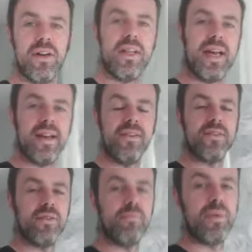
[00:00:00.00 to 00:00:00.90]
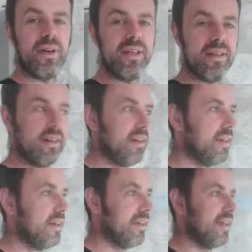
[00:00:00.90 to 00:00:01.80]
all again at some point,
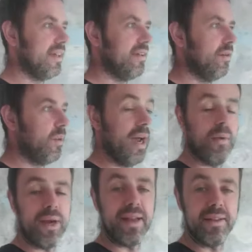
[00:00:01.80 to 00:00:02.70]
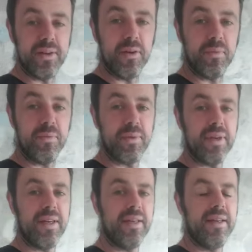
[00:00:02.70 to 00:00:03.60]
let you know where we ended up.
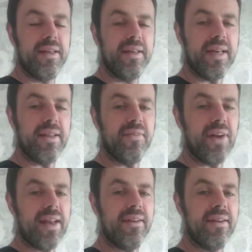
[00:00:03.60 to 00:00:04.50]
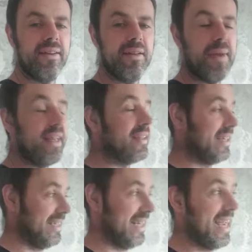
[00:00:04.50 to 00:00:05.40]
Get the van. The main
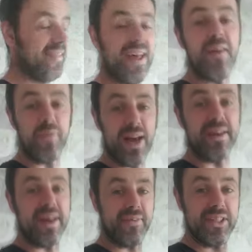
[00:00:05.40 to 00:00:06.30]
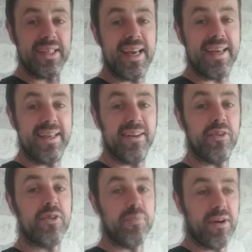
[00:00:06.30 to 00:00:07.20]
thing is to get that van either today,
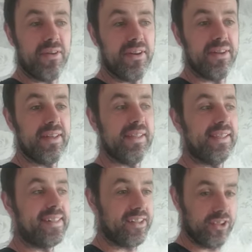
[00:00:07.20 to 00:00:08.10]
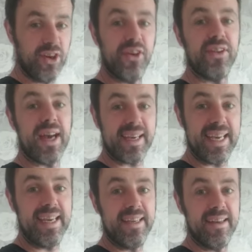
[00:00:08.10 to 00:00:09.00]
tomorrow. Turn that
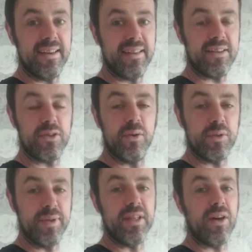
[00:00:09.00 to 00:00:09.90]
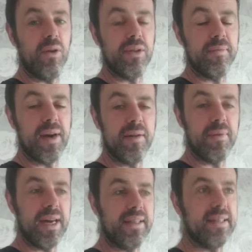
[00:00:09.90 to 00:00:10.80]
key. That's always been the goal in my
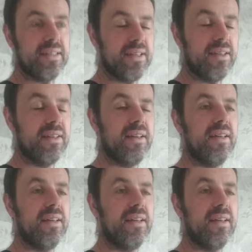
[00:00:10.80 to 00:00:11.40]
mind, is to